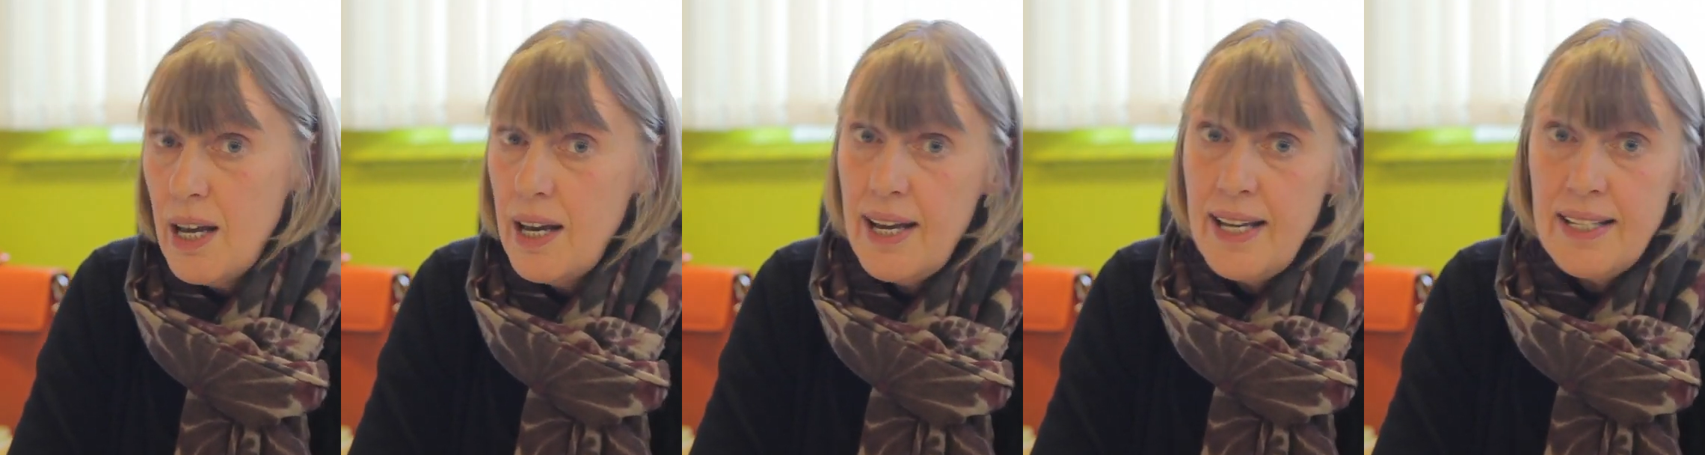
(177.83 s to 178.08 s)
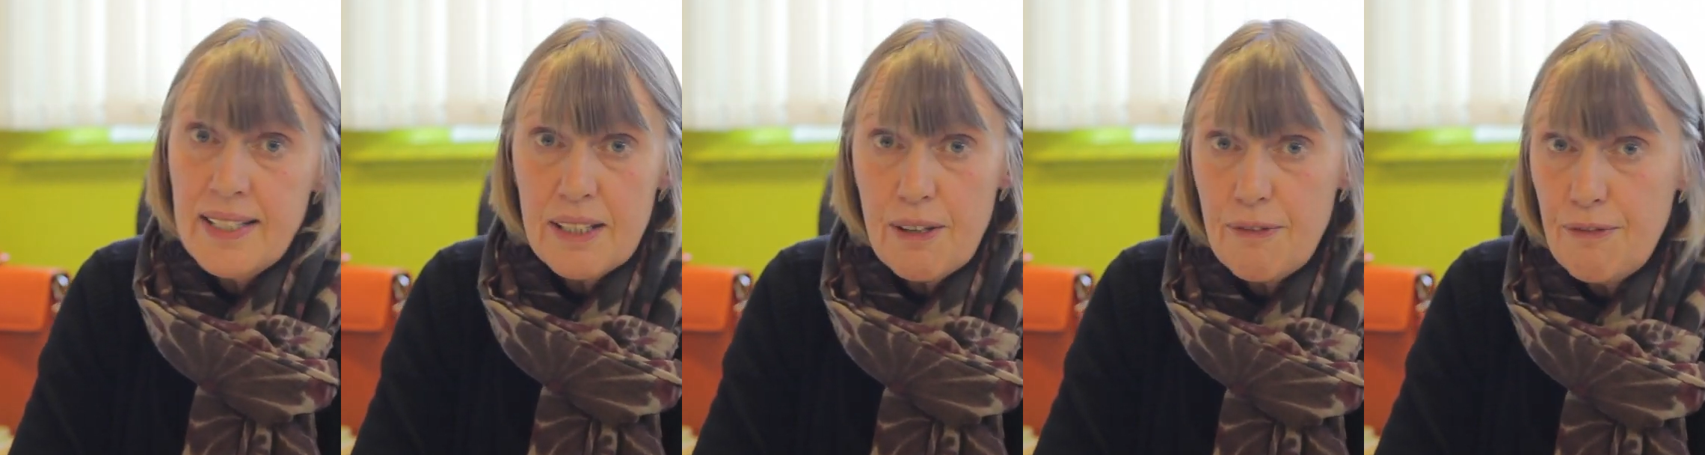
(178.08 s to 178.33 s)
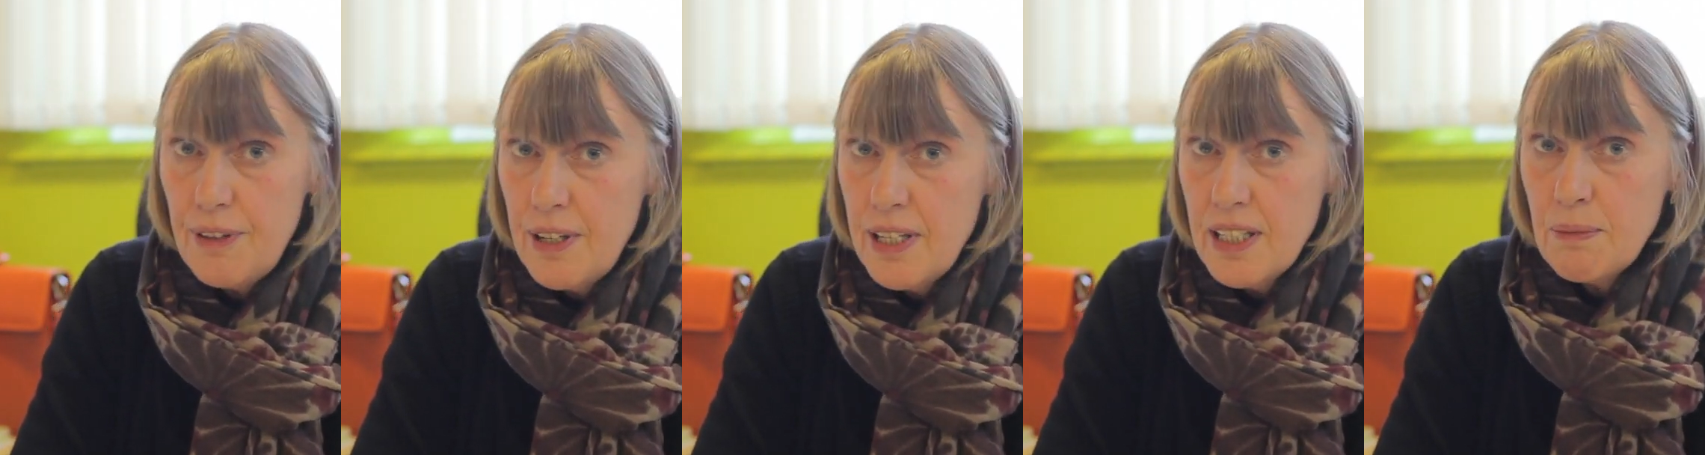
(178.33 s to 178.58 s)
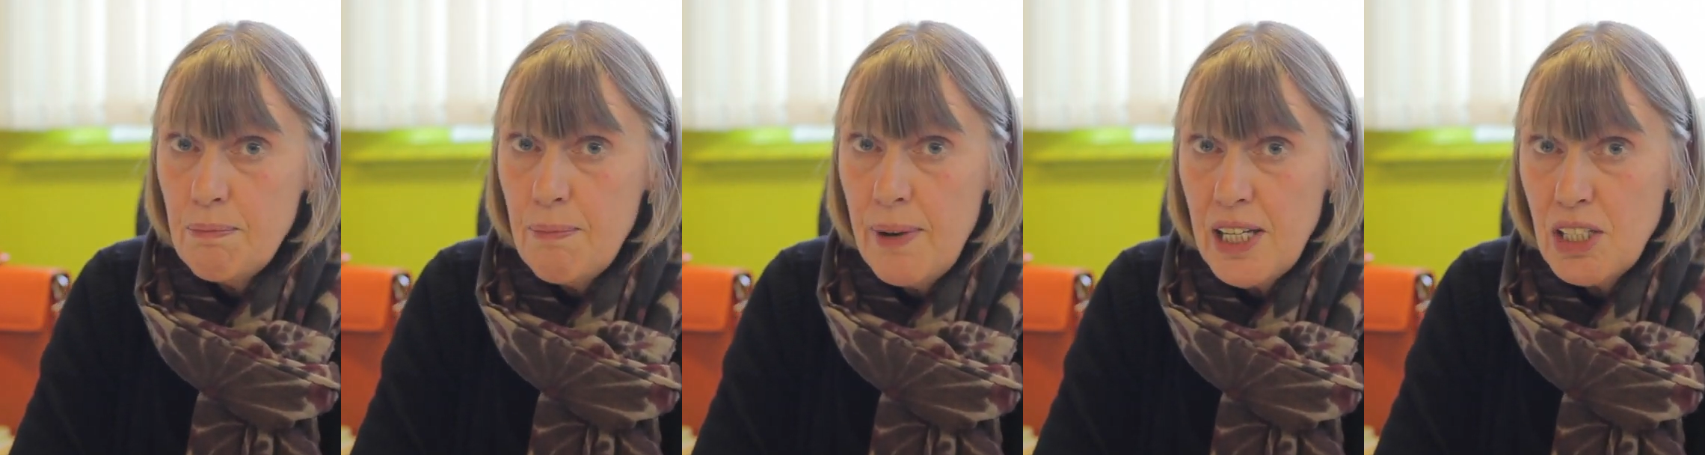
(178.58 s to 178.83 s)
It's the
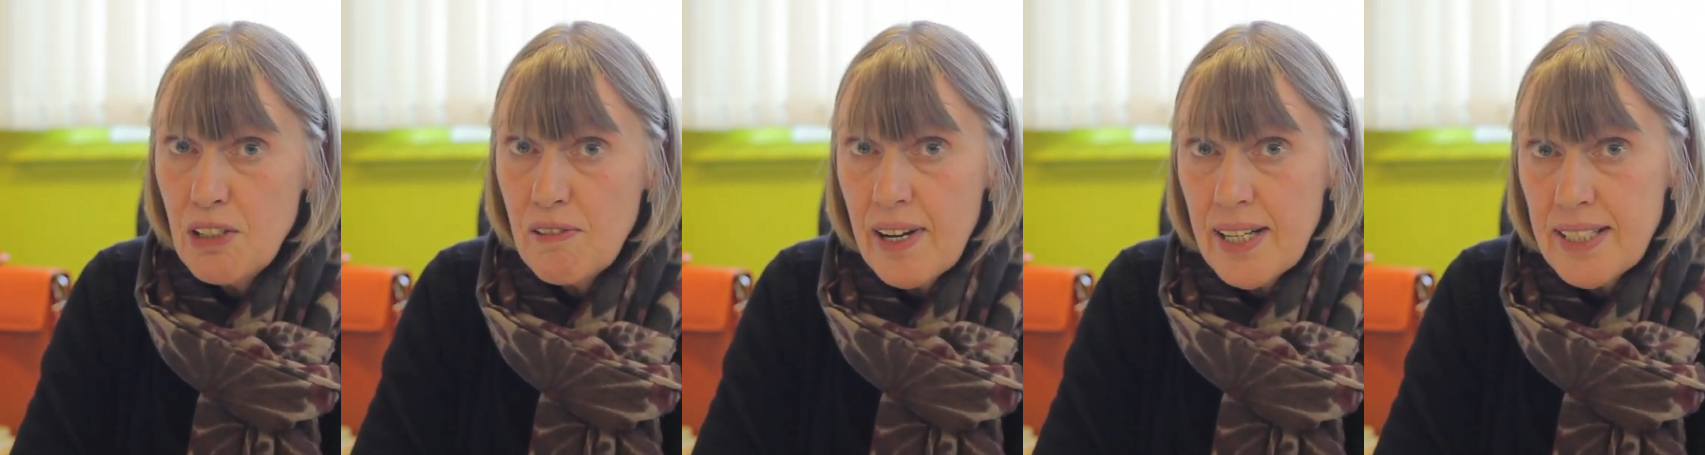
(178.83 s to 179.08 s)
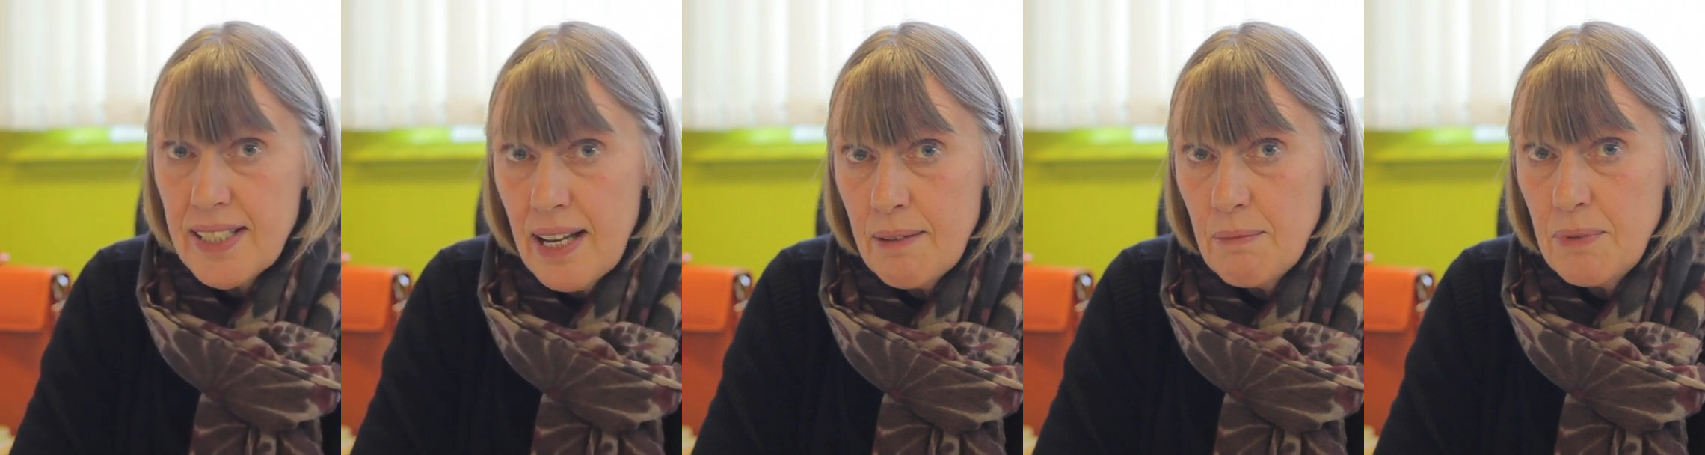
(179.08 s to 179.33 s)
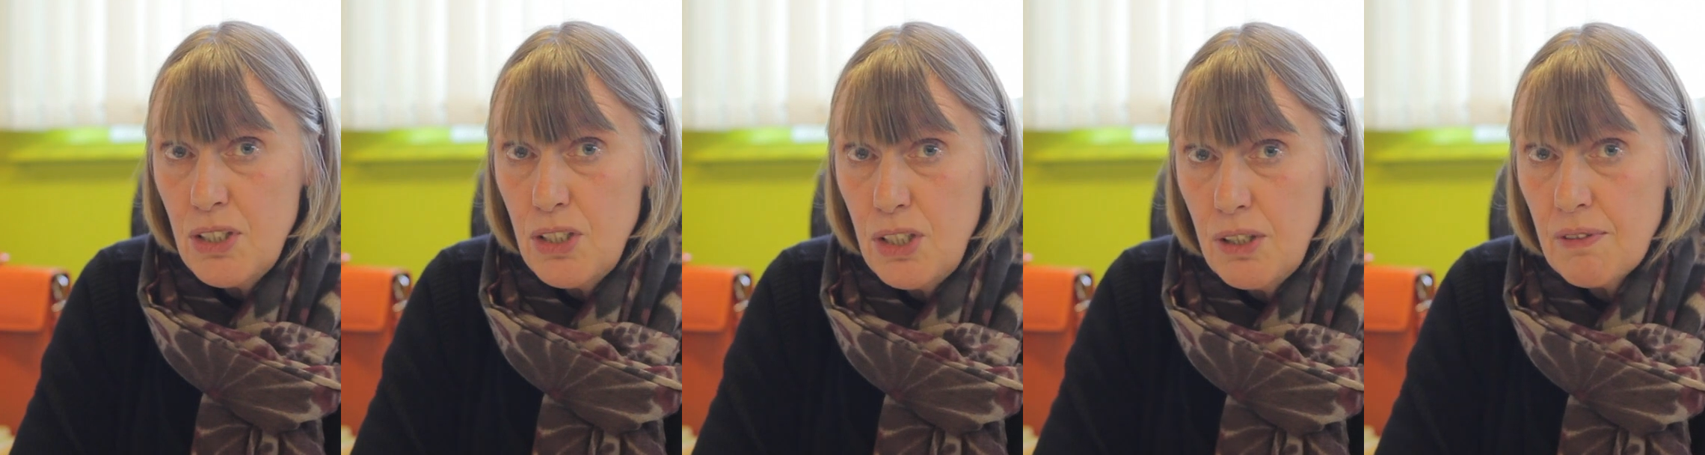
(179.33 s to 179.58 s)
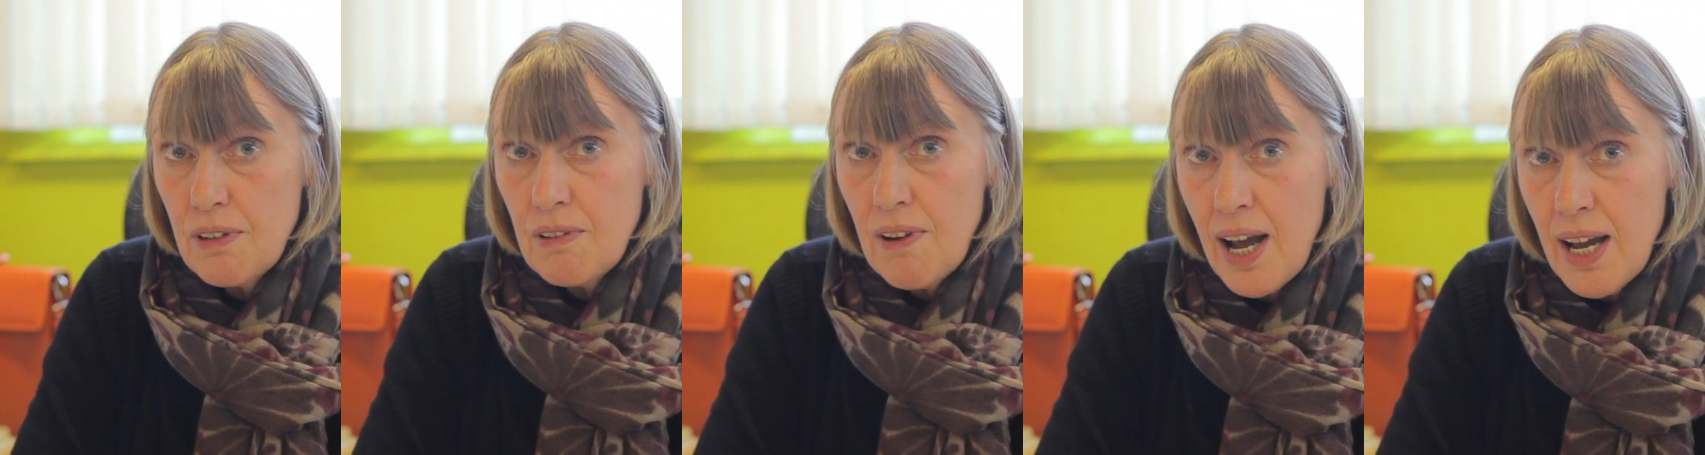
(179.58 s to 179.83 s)
first major exam since
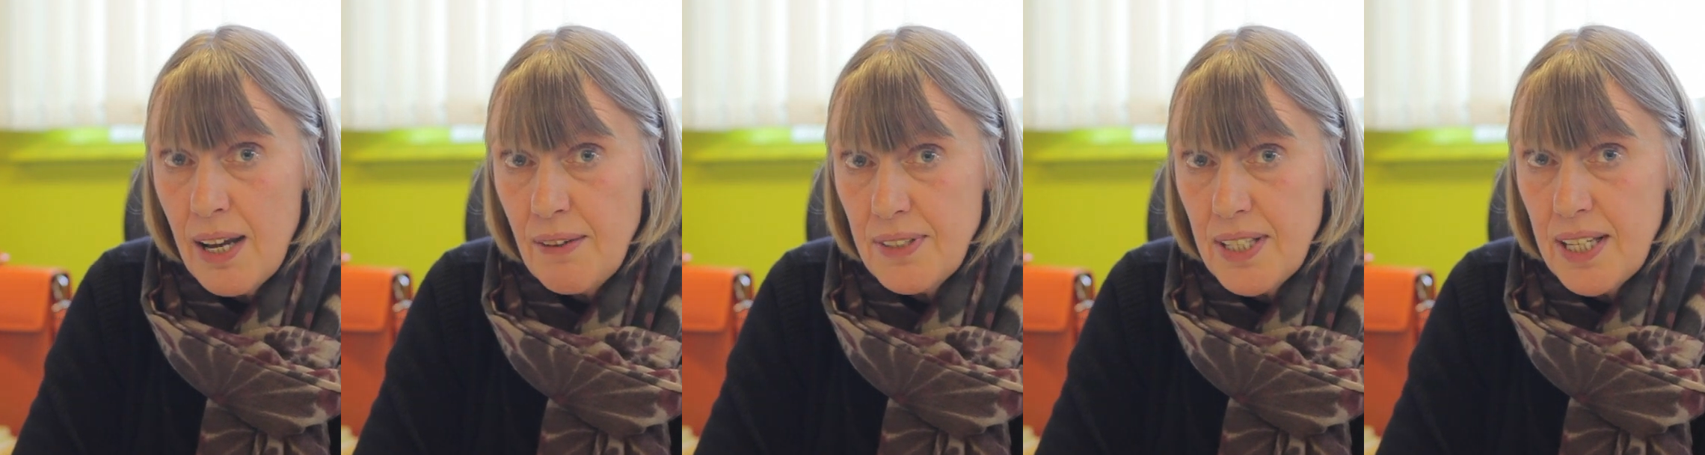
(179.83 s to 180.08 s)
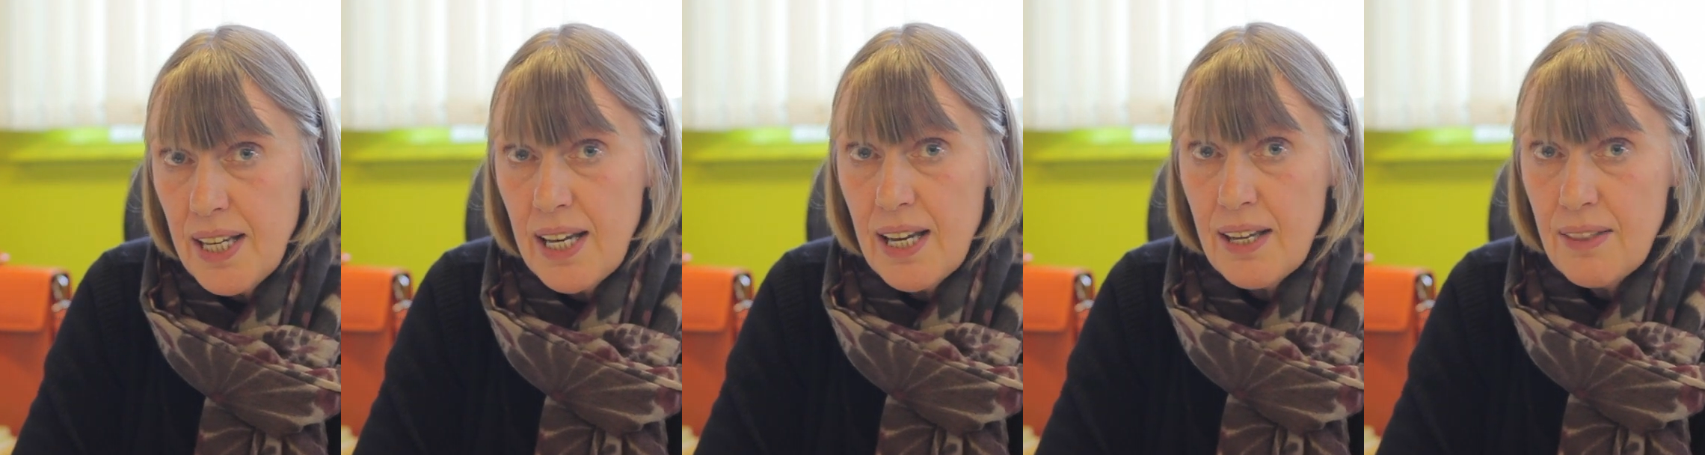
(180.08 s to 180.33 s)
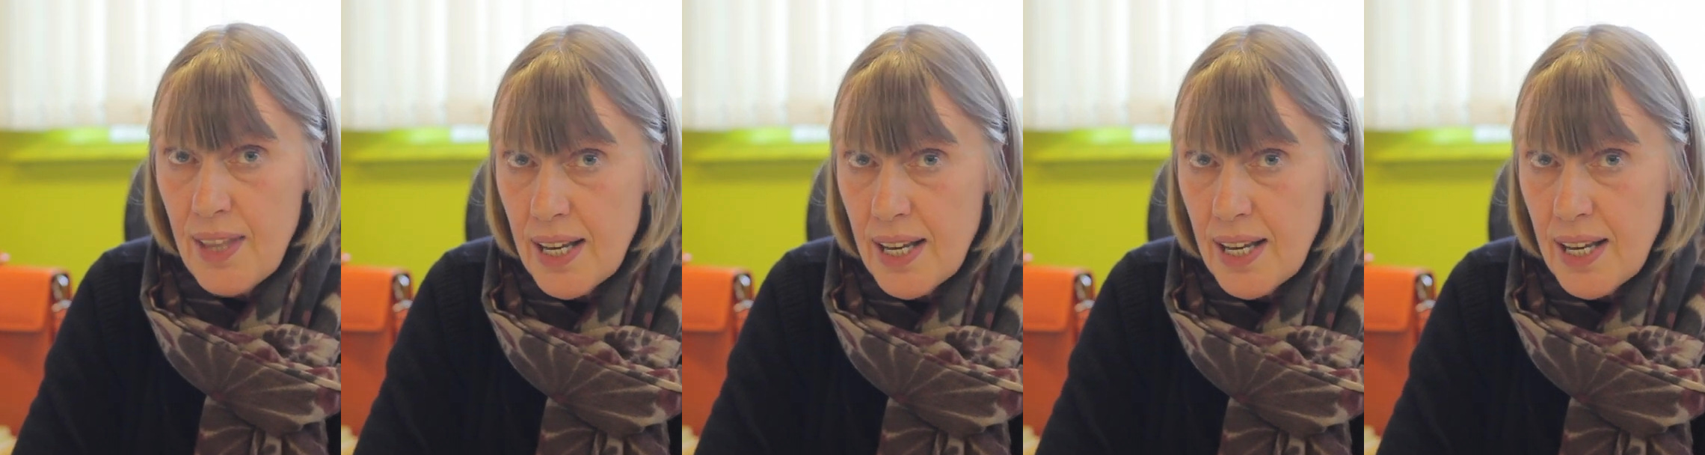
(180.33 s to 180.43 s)
you've arrived here.